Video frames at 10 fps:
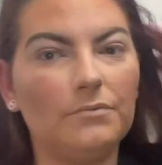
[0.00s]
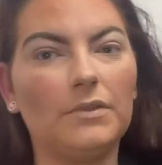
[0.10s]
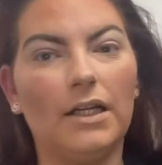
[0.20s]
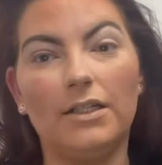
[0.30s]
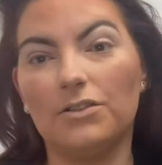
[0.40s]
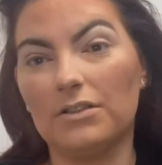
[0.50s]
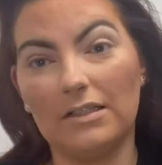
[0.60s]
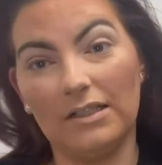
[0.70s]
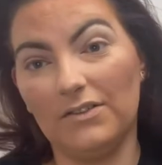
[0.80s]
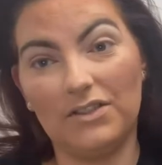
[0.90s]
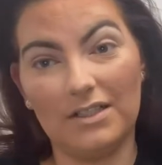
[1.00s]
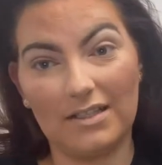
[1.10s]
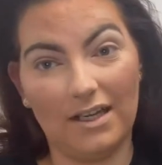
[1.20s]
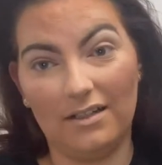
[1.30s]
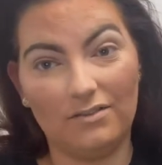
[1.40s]
And it just leaves your
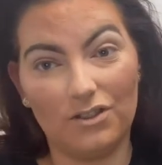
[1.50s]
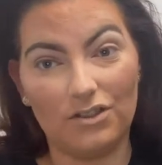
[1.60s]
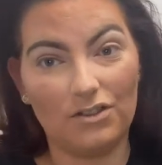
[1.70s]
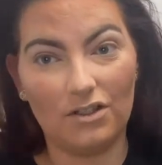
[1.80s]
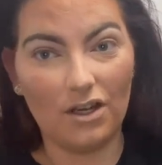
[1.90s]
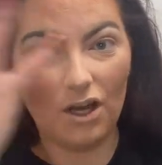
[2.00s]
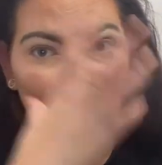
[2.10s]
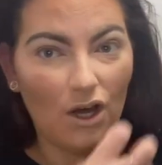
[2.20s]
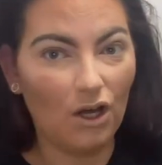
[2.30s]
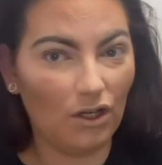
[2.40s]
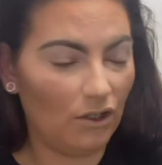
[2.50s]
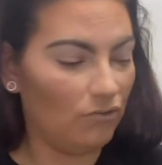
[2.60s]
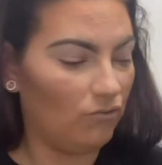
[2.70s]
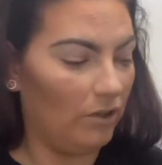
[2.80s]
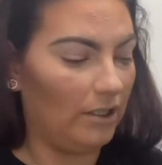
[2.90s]
skin just
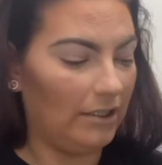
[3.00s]
really